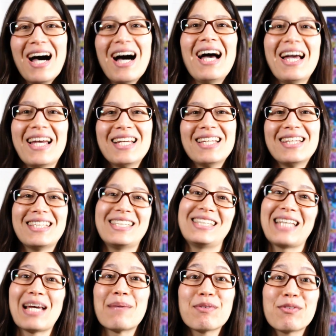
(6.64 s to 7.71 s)
Hi, this is
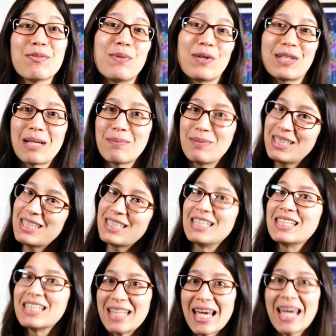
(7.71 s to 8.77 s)
Ambie from Board Game Blitz, and
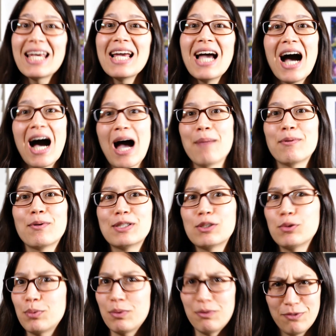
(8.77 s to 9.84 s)
today I'm going
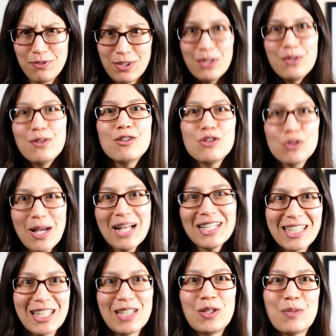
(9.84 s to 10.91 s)
to review
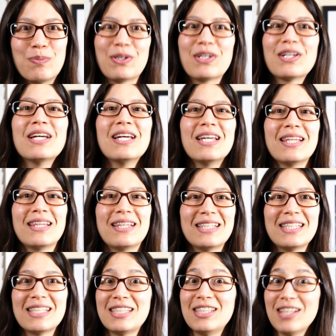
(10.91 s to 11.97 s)
Tragedy Looper.
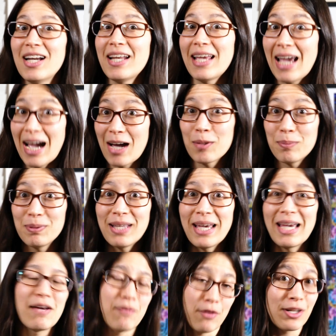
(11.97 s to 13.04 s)
This is not a how to play,
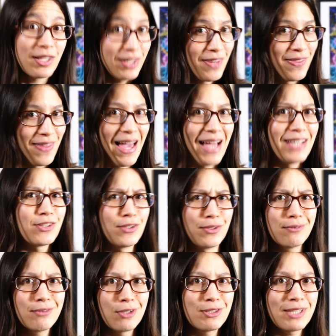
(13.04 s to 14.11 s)
I've already done that,
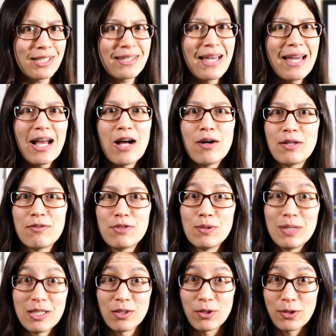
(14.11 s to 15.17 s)
so go check that out if you
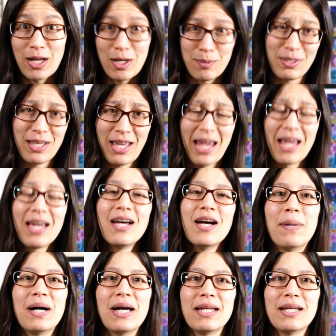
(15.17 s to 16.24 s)
need to learn how to play.
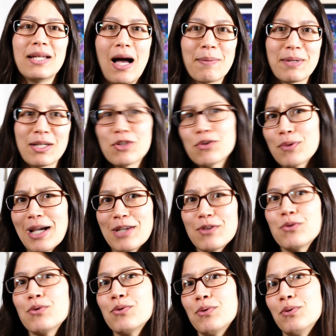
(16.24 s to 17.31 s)
But I'm gonna try
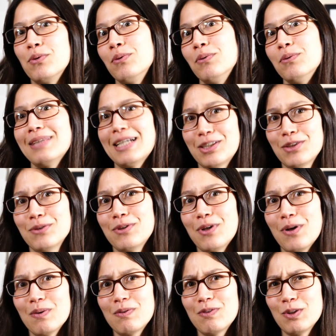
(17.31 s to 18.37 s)
to let you
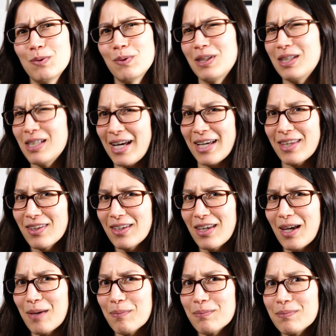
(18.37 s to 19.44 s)
know if you would like the
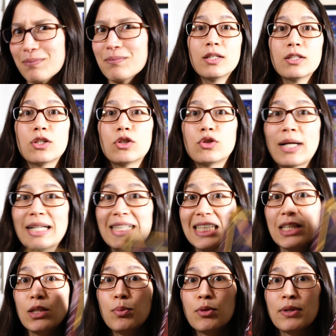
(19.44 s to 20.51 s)
game. So Tragedy
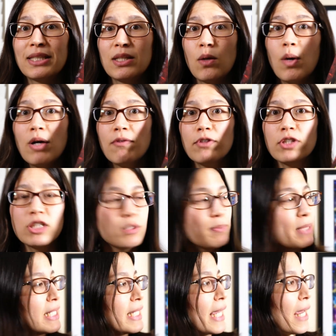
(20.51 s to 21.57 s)
Looper is a one versus
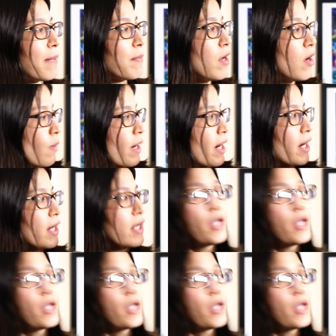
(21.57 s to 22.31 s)
mini game where